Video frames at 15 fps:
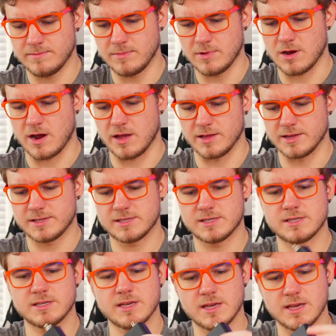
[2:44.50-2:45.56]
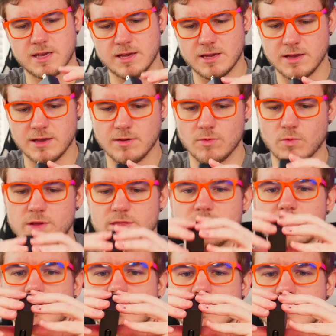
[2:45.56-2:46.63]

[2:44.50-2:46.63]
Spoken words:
All right, let's see what this